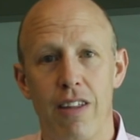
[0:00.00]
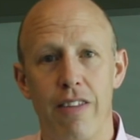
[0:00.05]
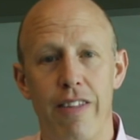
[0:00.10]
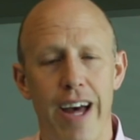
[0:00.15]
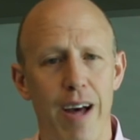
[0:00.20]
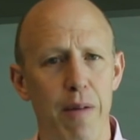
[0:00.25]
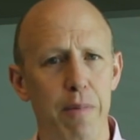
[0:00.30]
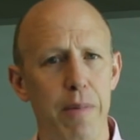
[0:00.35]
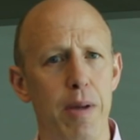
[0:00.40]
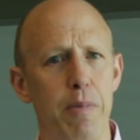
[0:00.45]

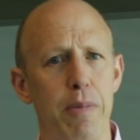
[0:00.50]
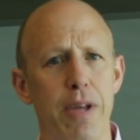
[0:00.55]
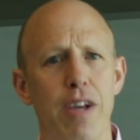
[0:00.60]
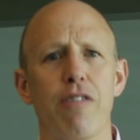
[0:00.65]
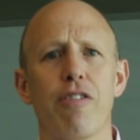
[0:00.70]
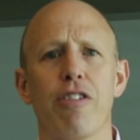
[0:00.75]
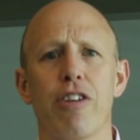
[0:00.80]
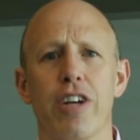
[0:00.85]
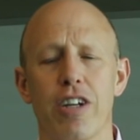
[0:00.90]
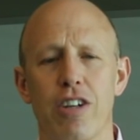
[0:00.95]
That may be
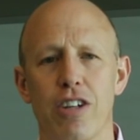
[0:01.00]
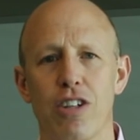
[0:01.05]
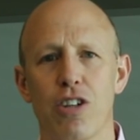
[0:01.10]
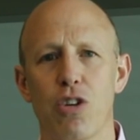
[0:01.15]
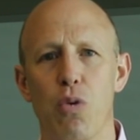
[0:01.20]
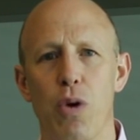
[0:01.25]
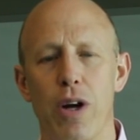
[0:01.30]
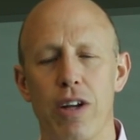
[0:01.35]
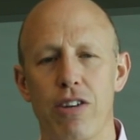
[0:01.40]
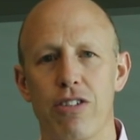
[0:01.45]
a very good
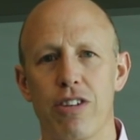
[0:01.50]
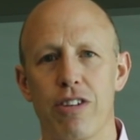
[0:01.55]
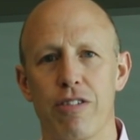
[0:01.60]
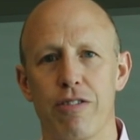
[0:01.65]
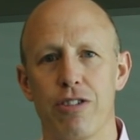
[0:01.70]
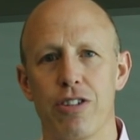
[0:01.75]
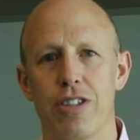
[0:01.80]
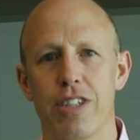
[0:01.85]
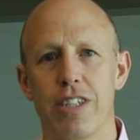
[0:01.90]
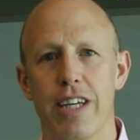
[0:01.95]
question
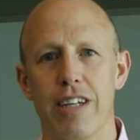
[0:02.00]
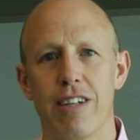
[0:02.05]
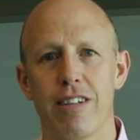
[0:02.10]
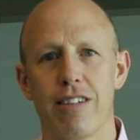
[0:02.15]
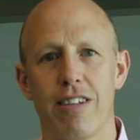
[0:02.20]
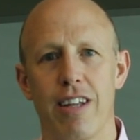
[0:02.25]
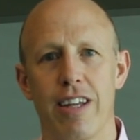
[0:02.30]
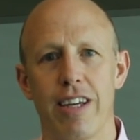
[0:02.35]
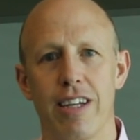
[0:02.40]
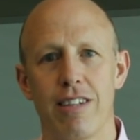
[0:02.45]
for a data
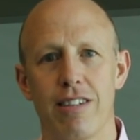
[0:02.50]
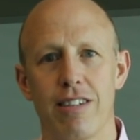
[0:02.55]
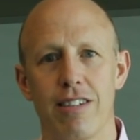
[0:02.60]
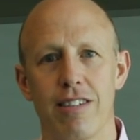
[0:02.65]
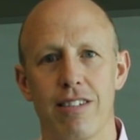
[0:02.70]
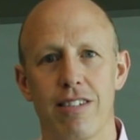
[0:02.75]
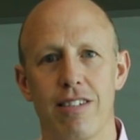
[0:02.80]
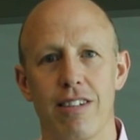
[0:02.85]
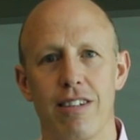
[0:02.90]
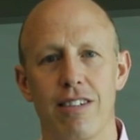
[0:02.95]

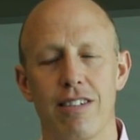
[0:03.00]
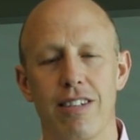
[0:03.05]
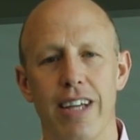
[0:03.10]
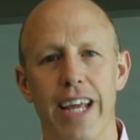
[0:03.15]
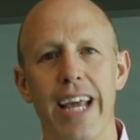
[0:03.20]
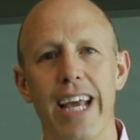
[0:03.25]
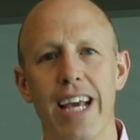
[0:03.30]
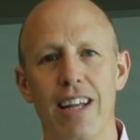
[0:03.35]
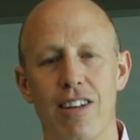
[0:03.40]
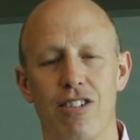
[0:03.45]
scientist to
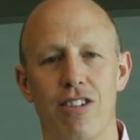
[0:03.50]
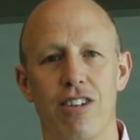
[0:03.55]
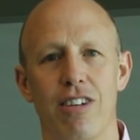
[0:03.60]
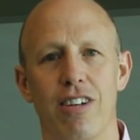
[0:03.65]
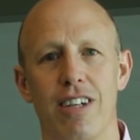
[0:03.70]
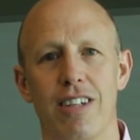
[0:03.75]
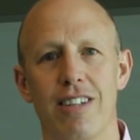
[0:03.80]
answer.